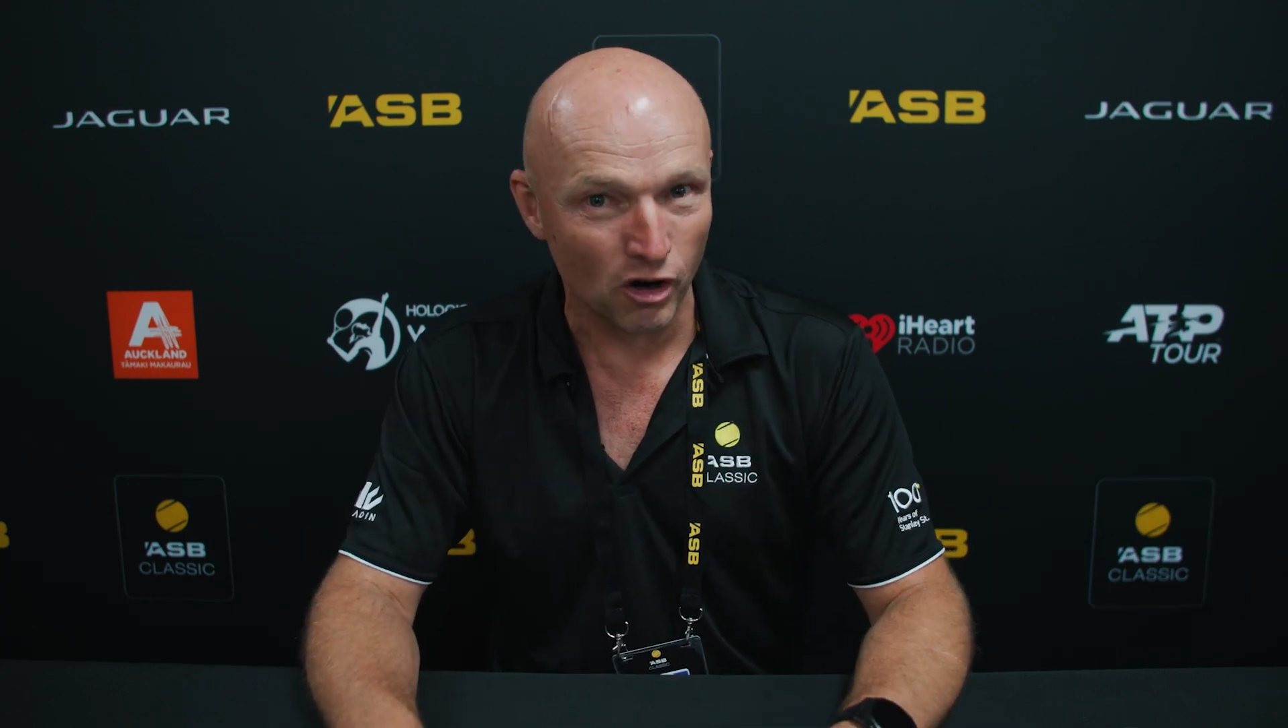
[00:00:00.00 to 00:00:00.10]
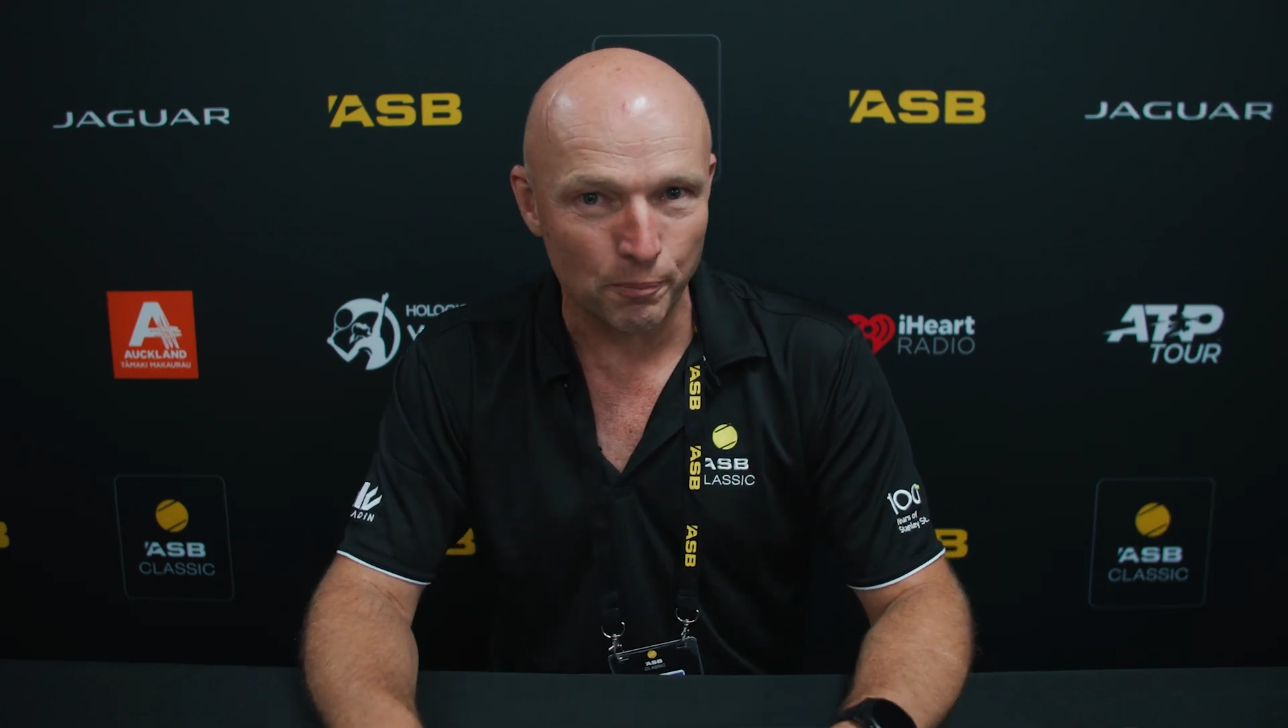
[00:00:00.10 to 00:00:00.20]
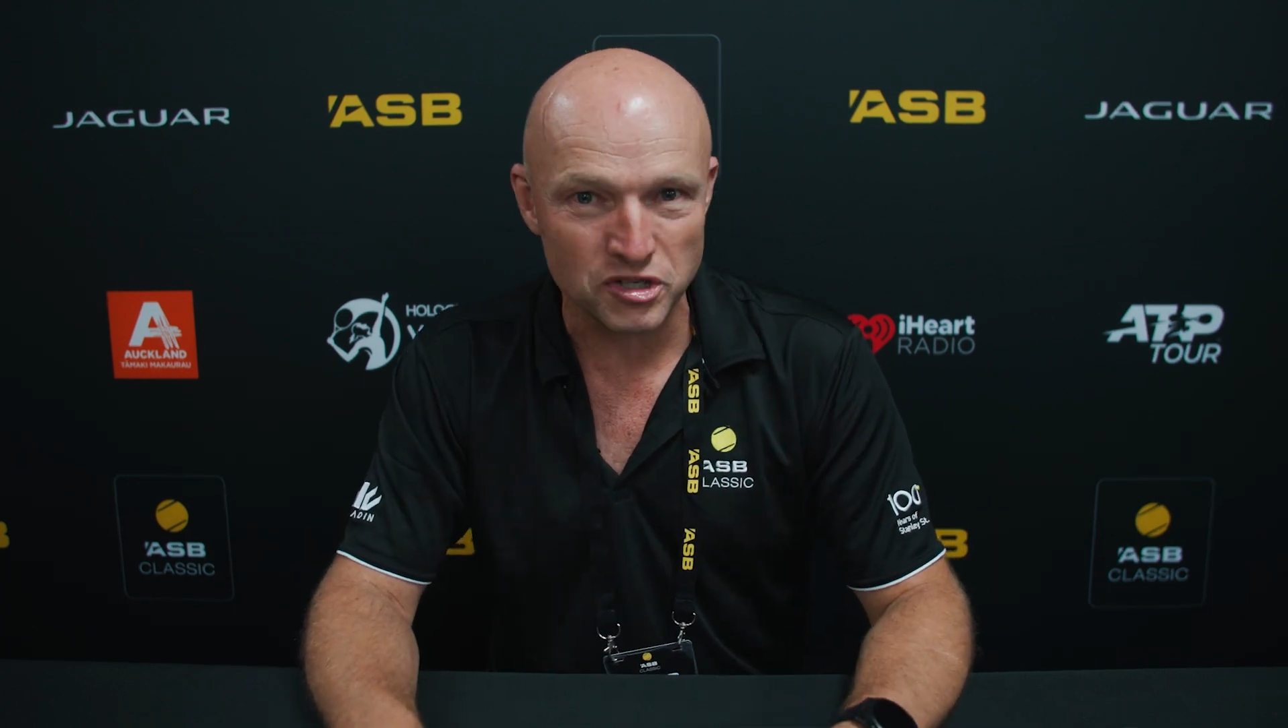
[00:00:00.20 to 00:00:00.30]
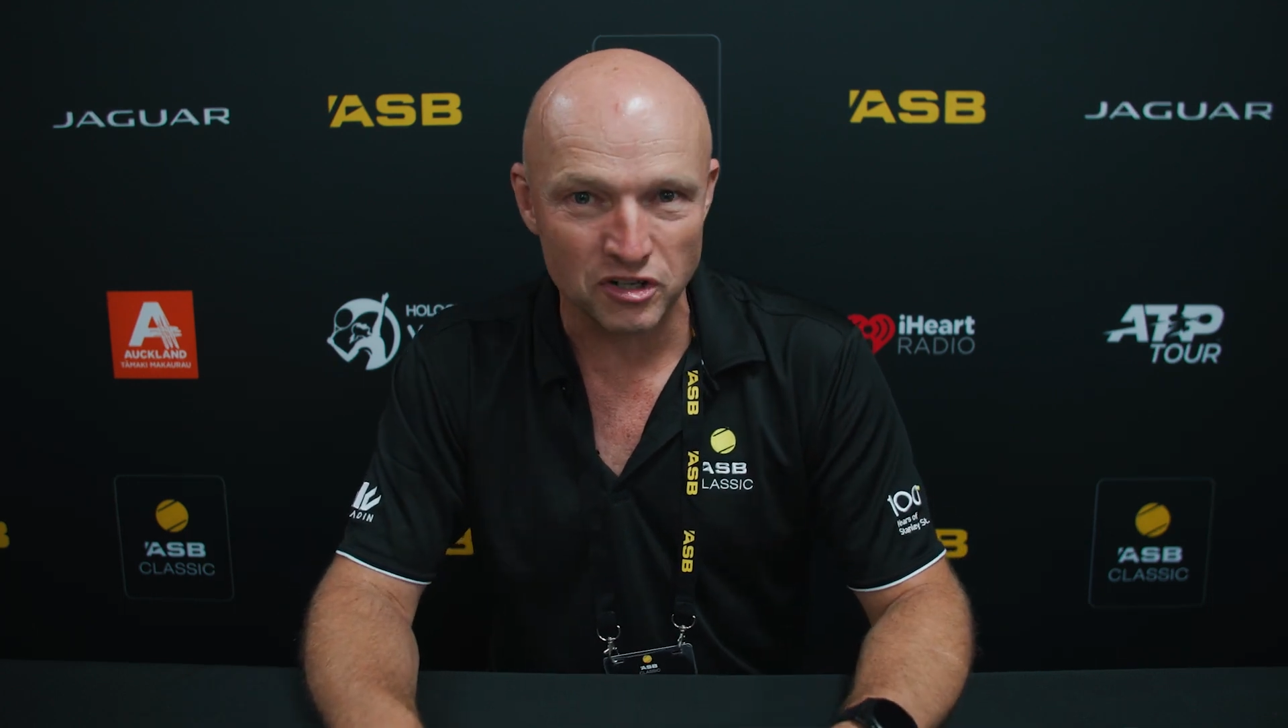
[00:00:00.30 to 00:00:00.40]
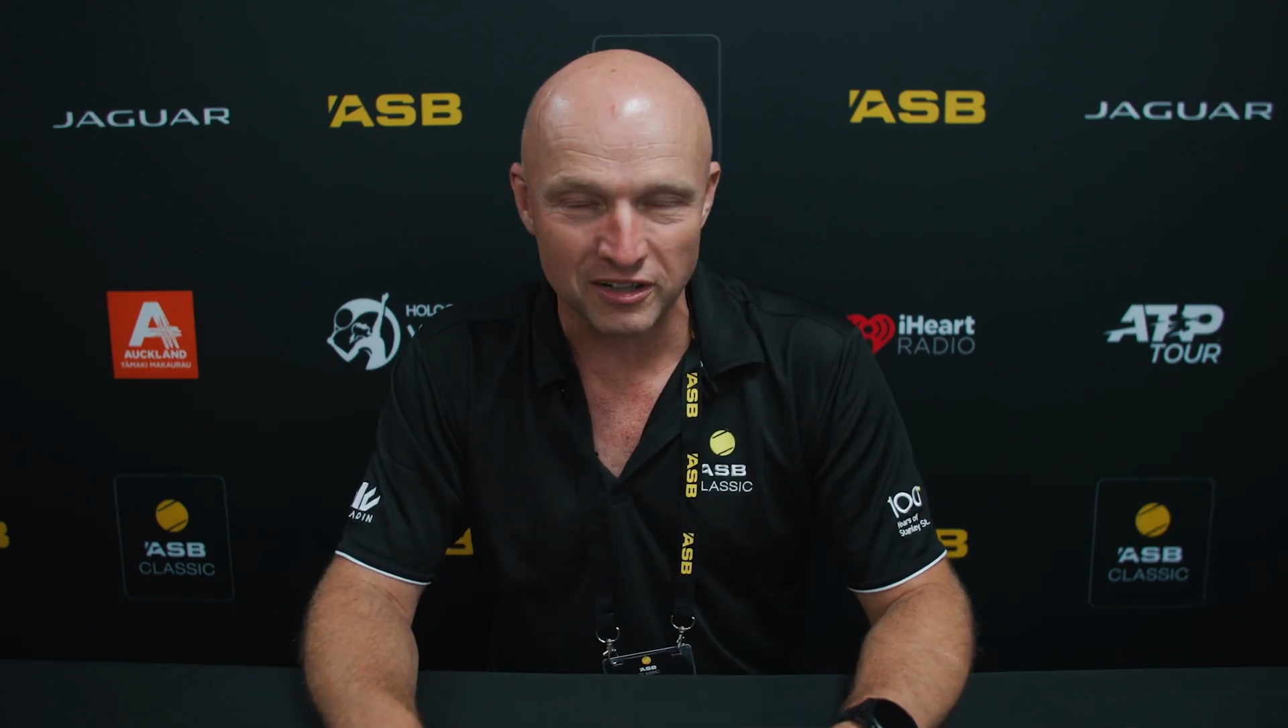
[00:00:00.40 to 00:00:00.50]

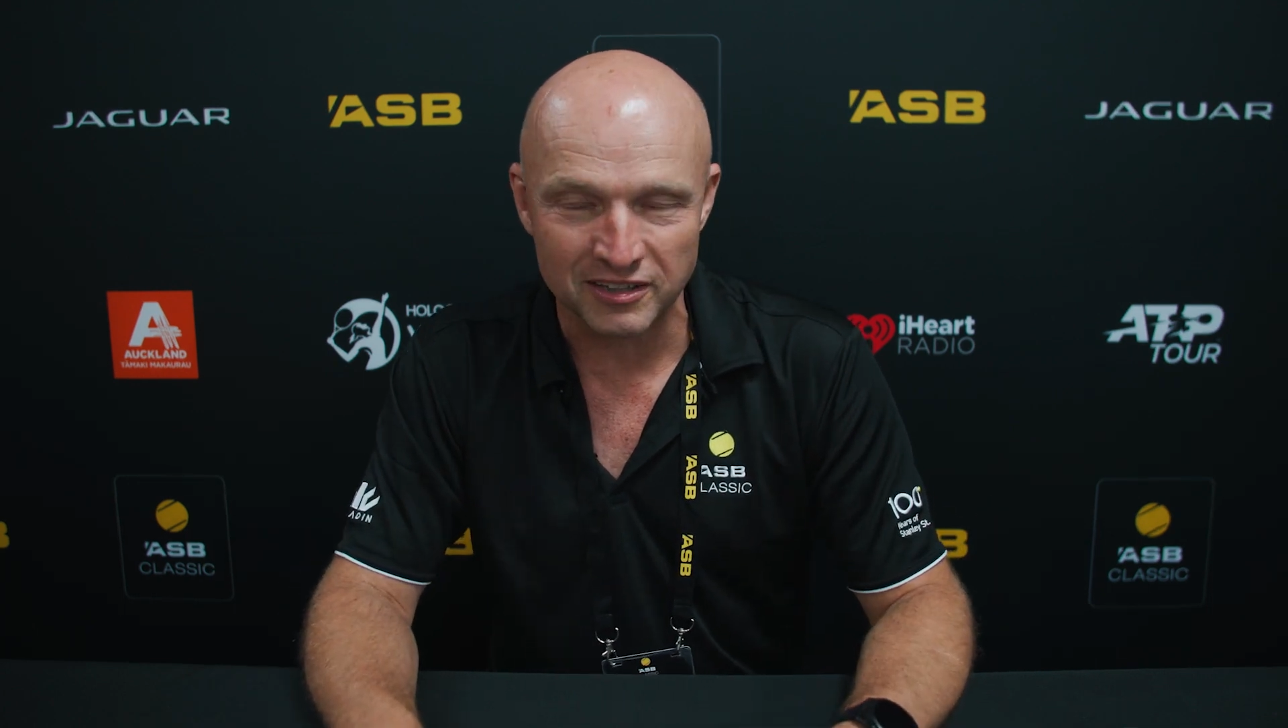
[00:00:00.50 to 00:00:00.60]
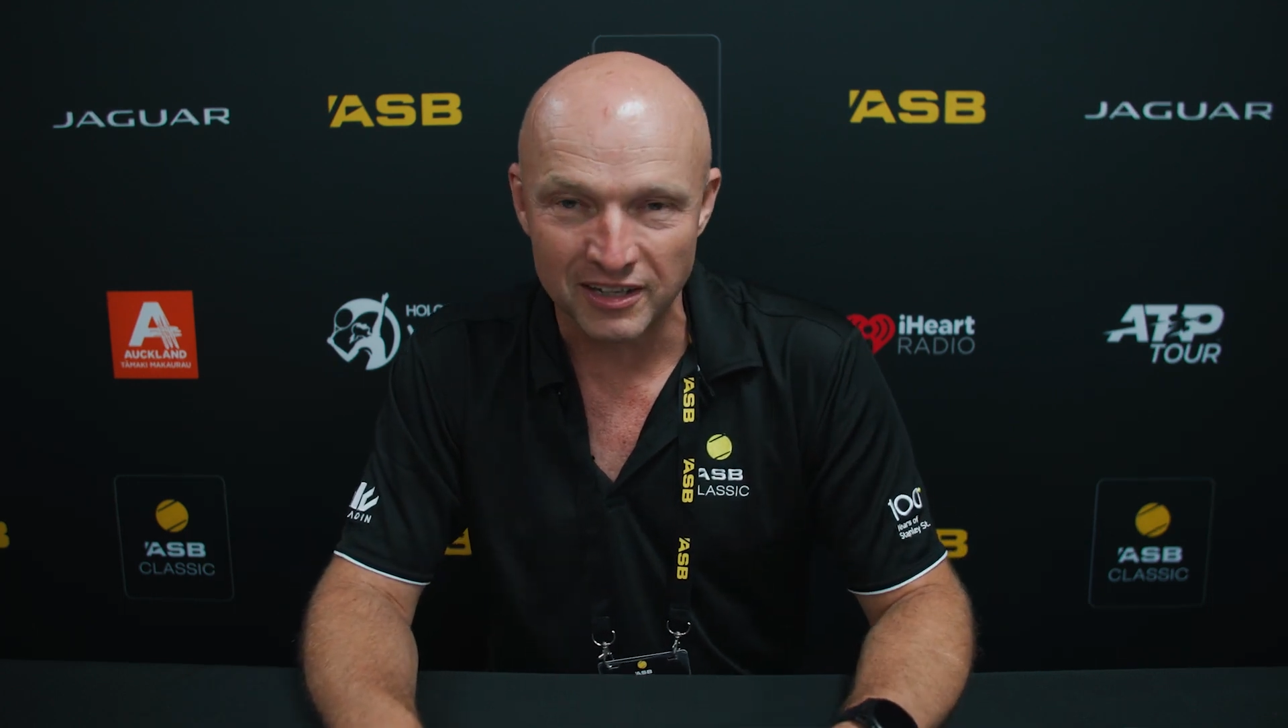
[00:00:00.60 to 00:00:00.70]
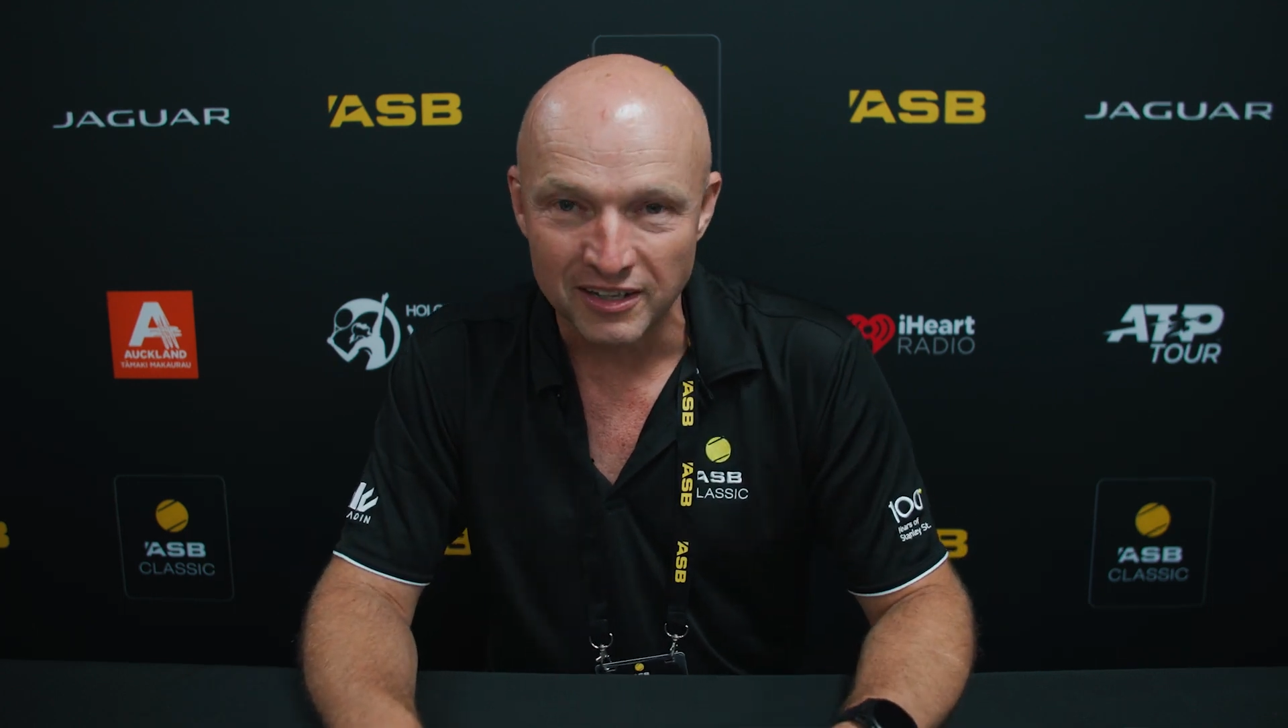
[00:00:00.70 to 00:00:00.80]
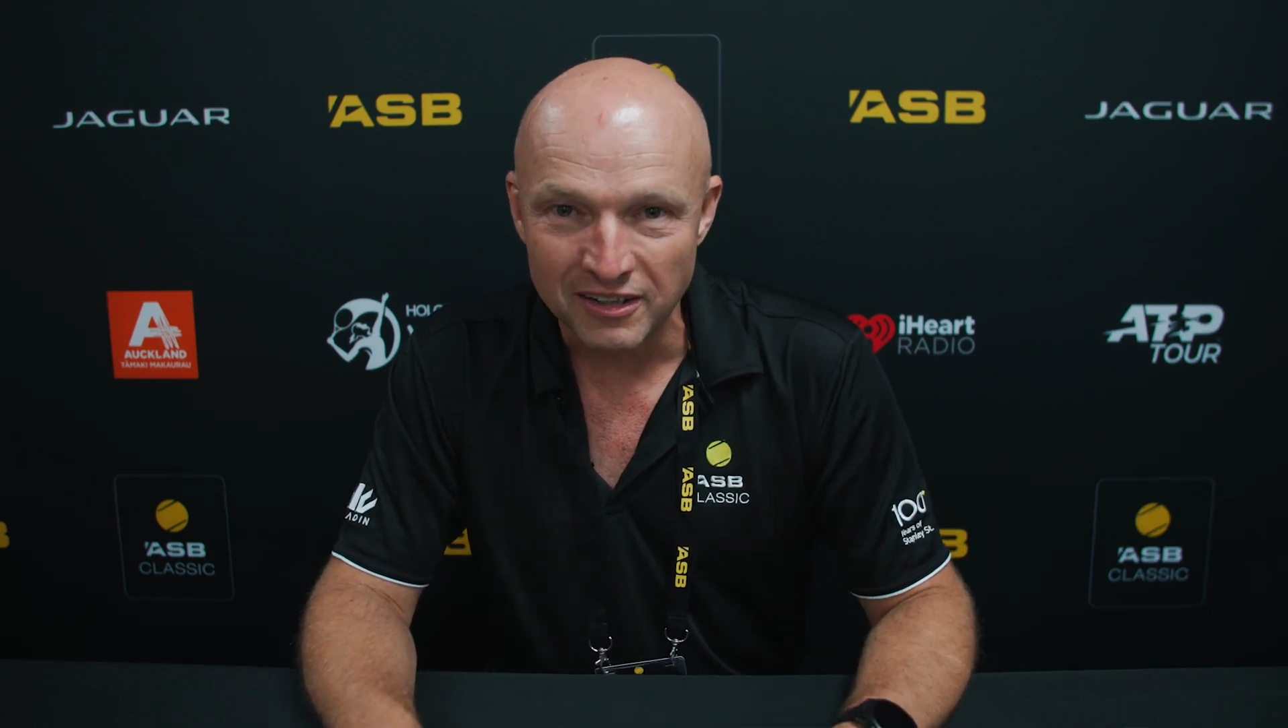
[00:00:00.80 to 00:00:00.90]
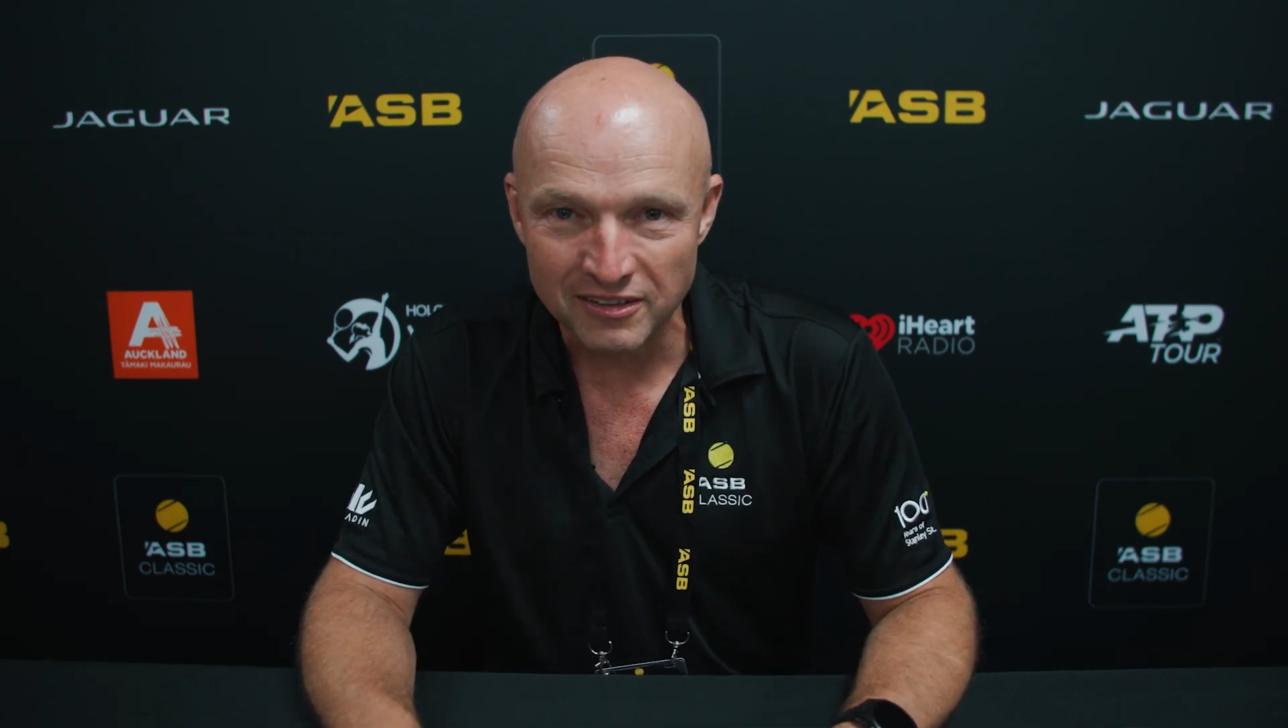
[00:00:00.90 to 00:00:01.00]
opportunity